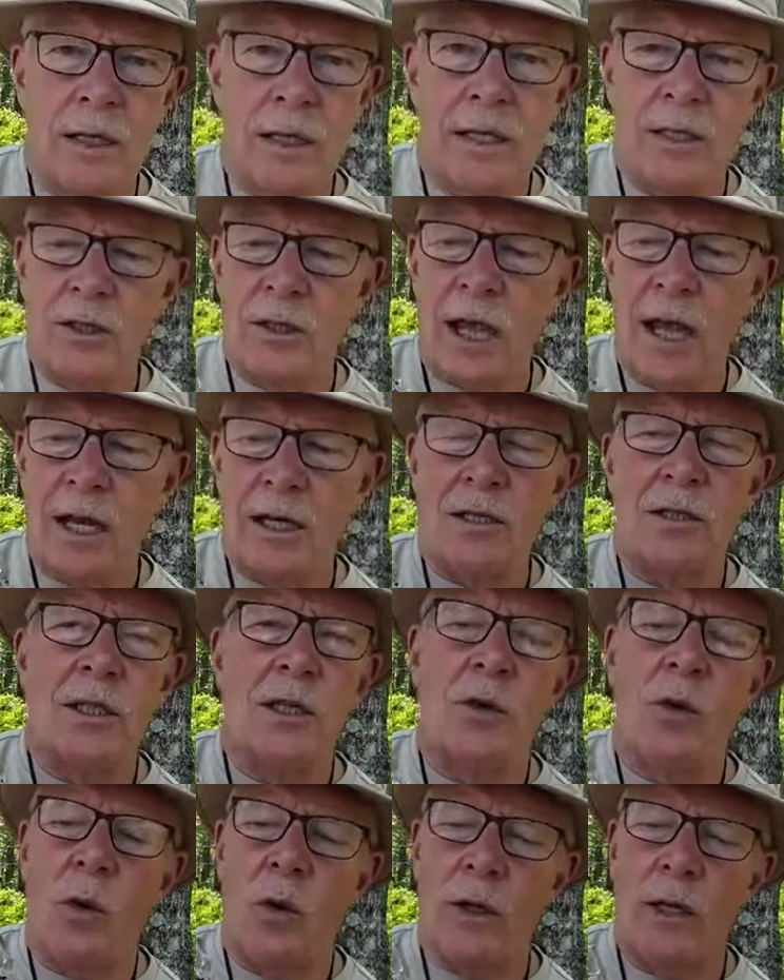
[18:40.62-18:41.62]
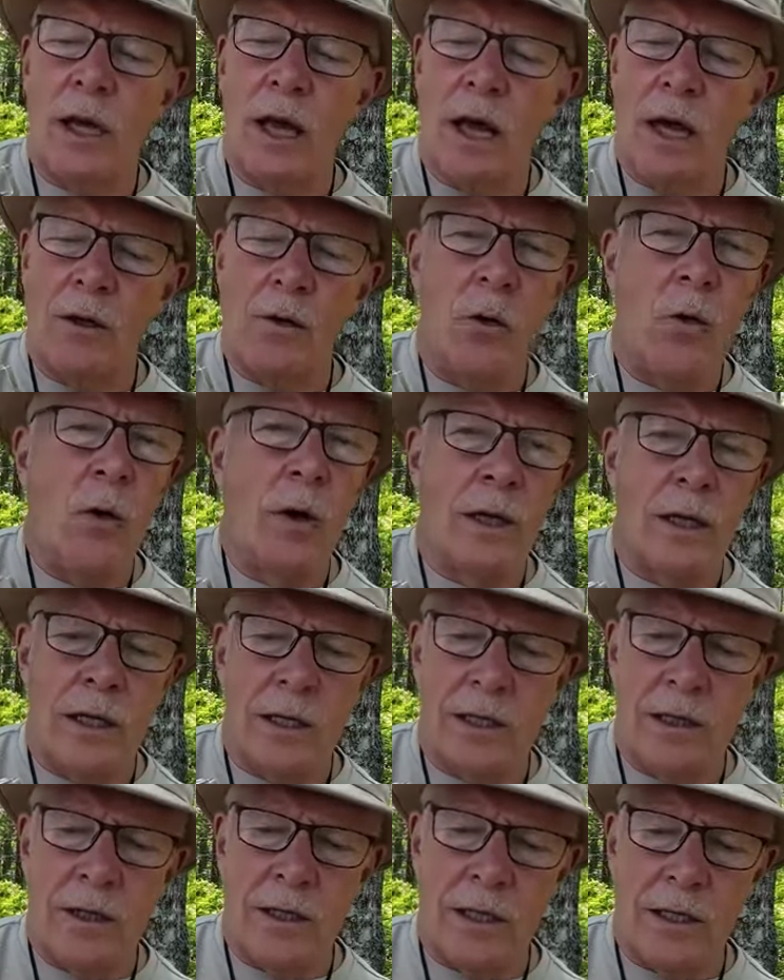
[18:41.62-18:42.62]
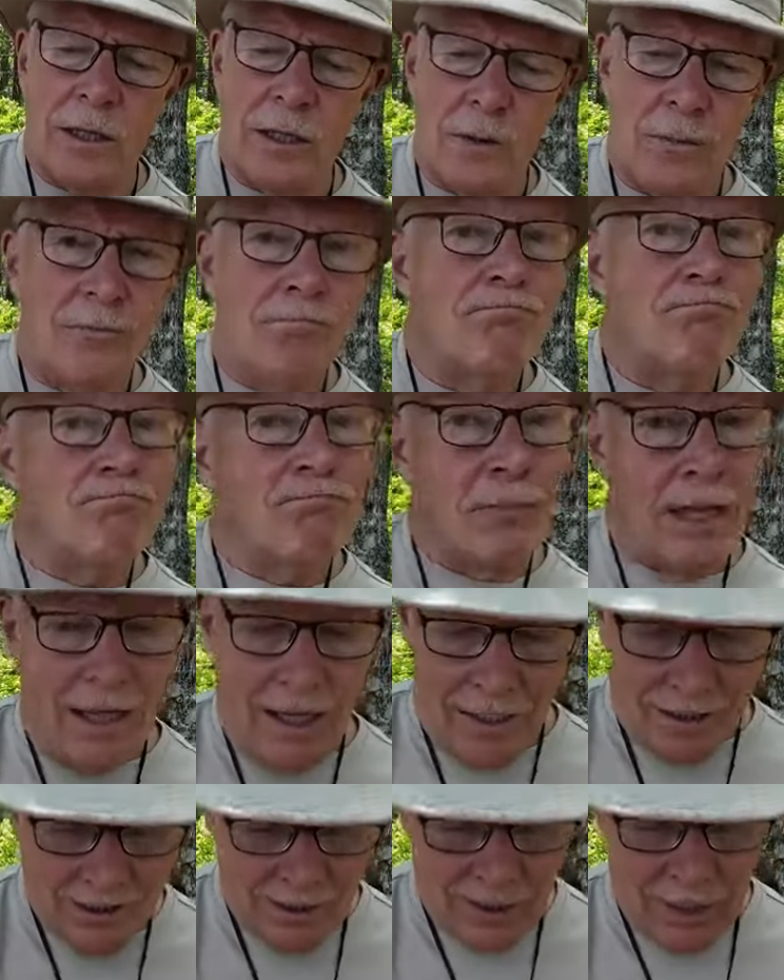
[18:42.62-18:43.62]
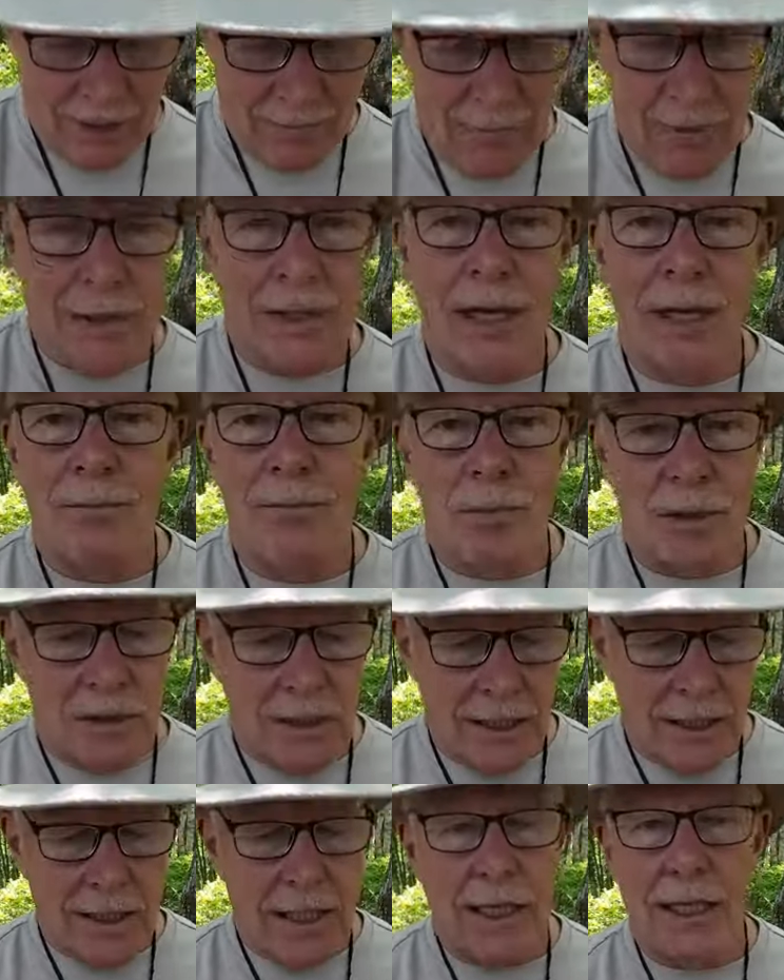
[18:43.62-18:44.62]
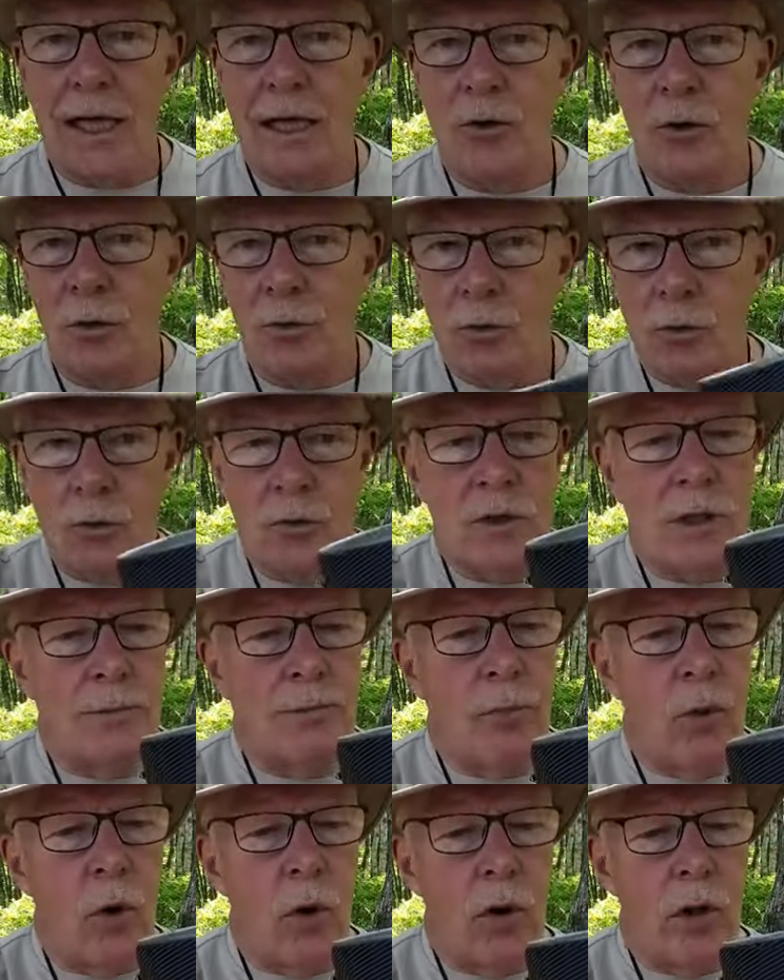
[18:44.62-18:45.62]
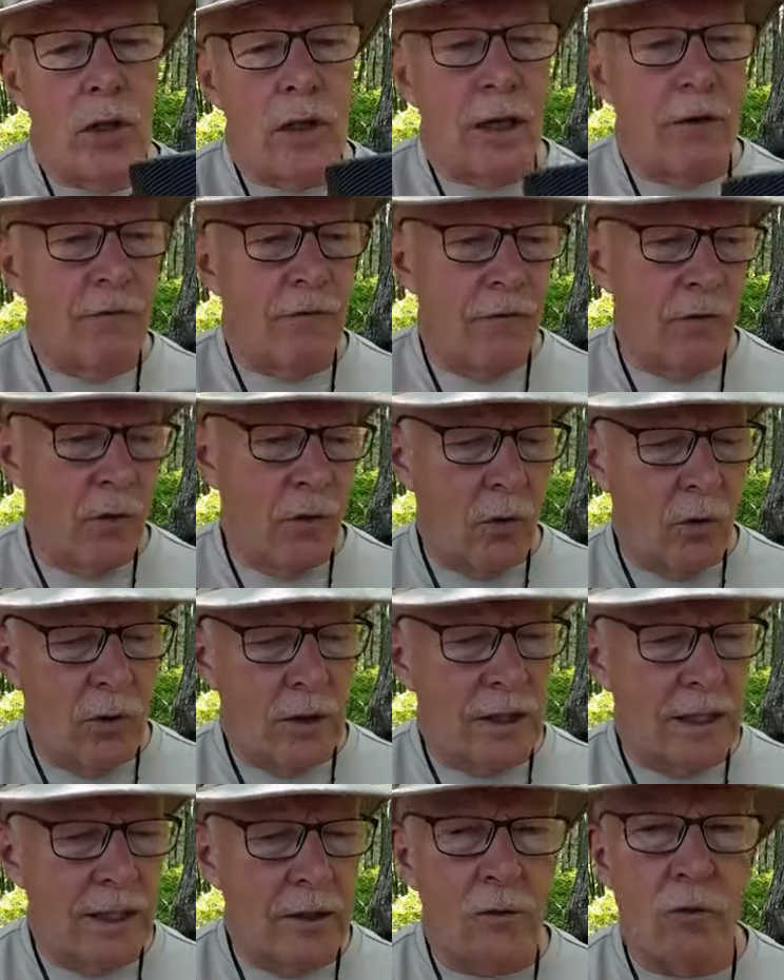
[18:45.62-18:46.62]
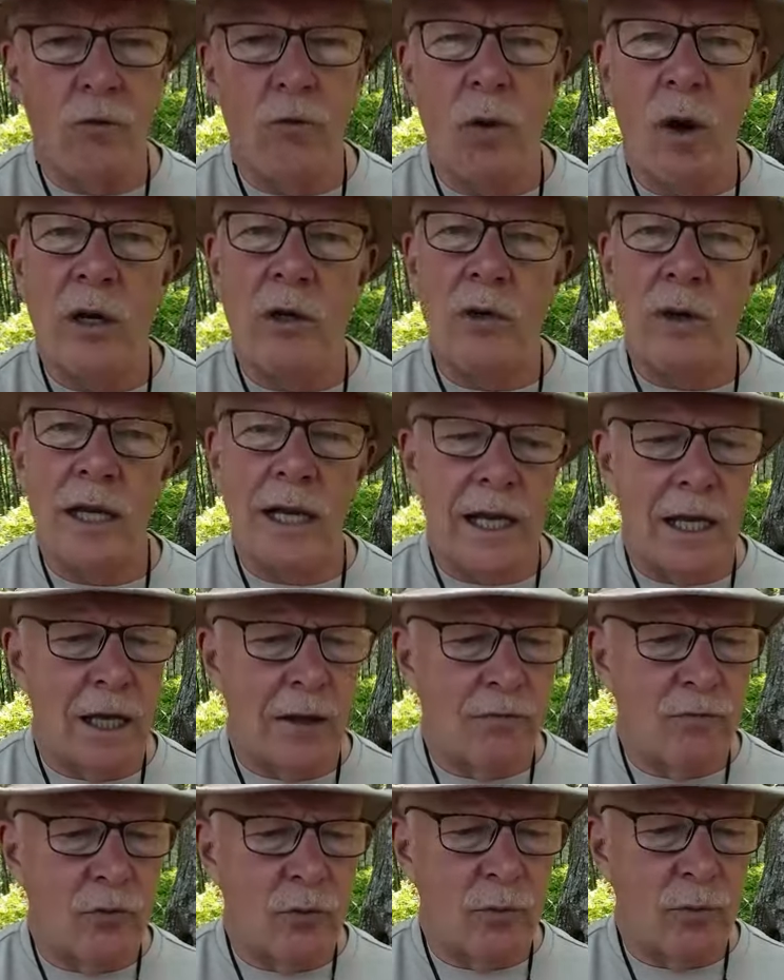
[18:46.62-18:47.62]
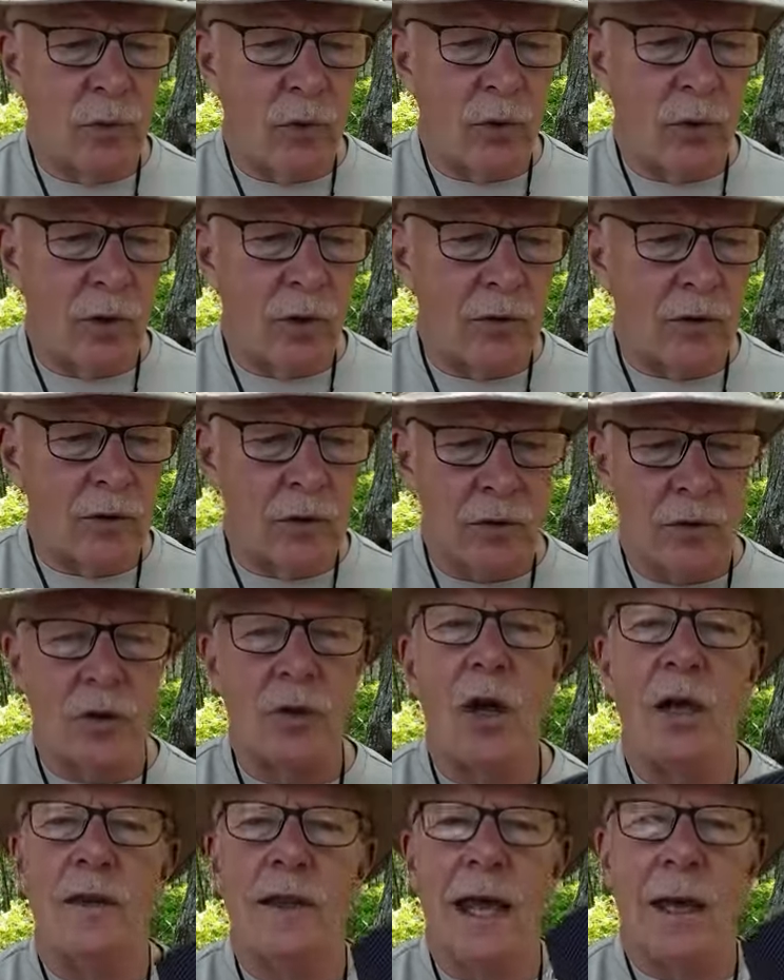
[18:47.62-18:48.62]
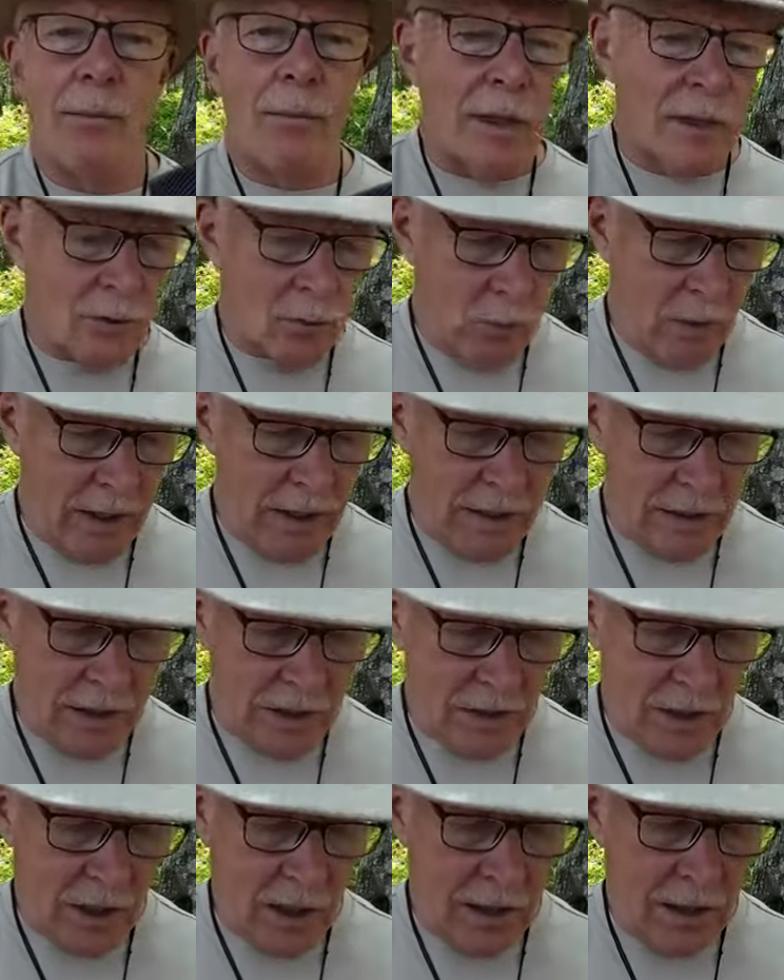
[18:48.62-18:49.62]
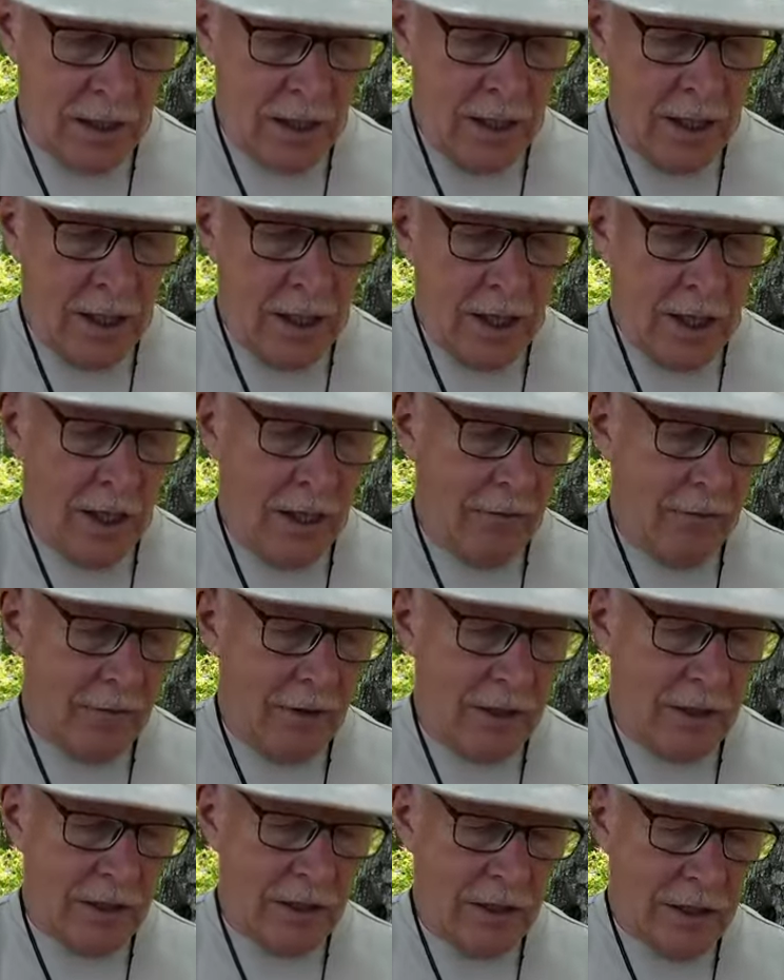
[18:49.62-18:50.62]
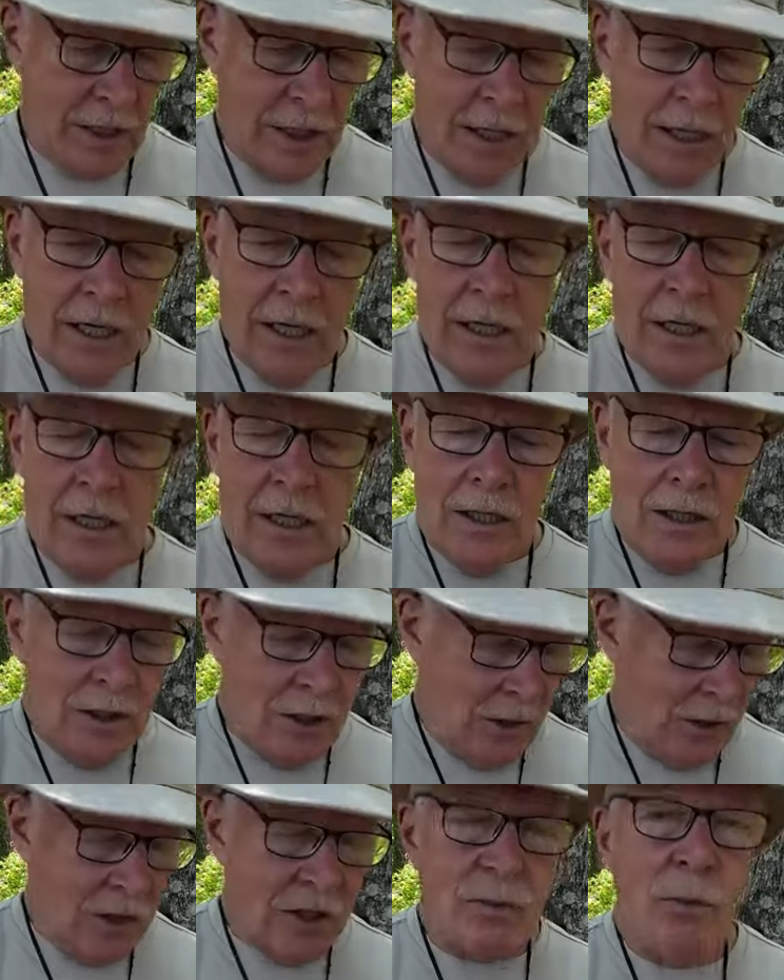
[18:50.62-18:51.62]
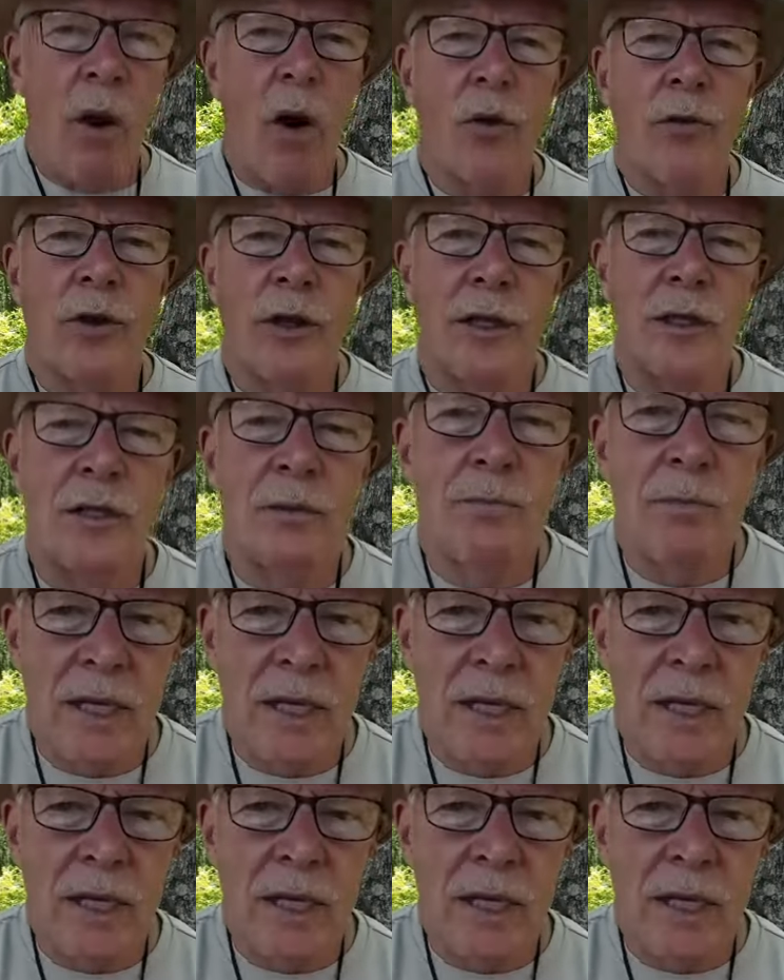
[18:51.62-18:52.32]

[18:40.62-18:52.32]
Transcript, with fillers: it's actually going to unhook like this. Hasn't happened yet, but then again, I don't usually boil a full liter of water that I have to pour out, so there's not that much weight inside of this. Small things